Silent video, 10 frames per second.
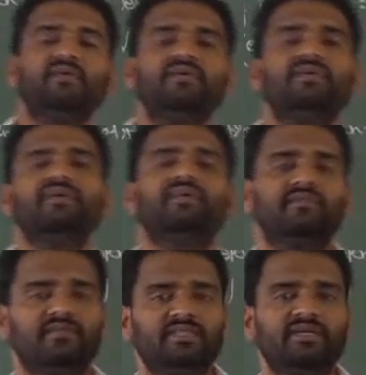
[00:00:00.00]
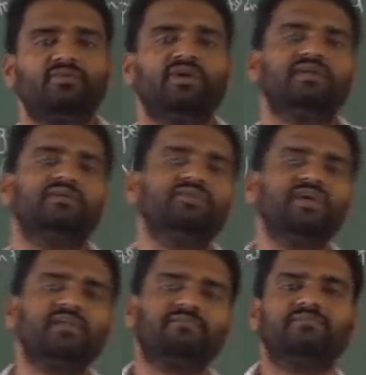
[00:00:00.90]
Here in that what we
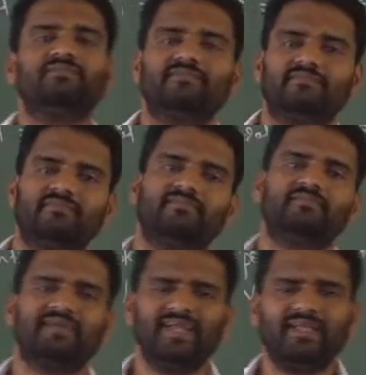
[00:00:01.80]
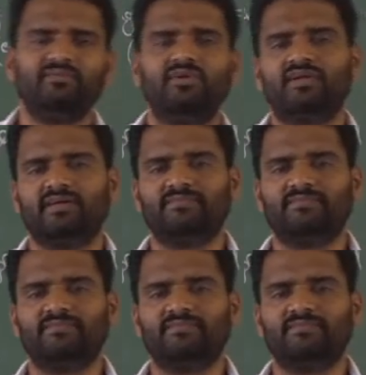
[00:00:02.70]
are getting what?